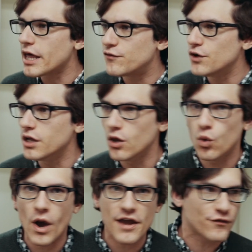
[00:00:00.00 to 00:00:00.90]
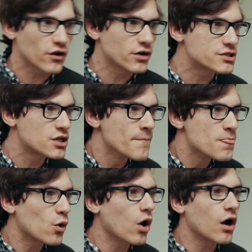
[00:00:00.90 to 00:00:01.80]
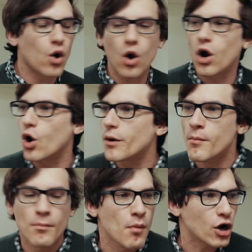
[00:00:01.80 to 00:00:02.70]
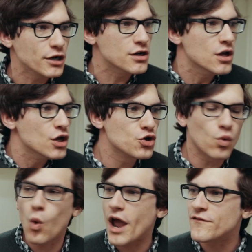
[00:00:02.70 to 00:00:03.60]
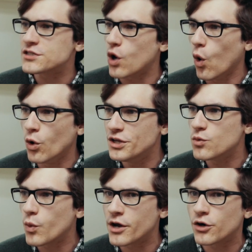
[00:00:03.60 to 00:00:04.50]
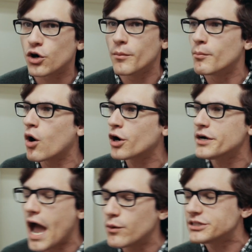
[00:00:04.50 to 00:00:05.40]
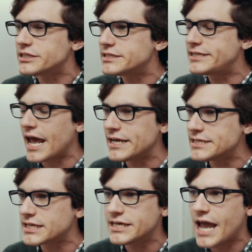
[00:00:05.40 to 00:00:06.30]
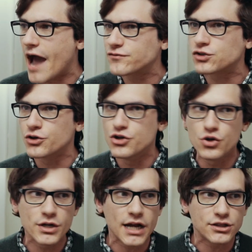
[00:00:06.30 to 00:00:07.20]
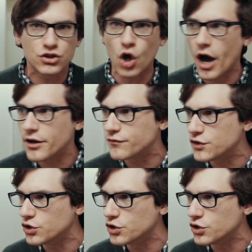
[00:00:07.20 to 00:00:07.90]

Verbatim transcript: like vanilla wafers, or, or, or Martin, your wife is old and weird, or Martin, I went to Denny's in the afternoon and I thought of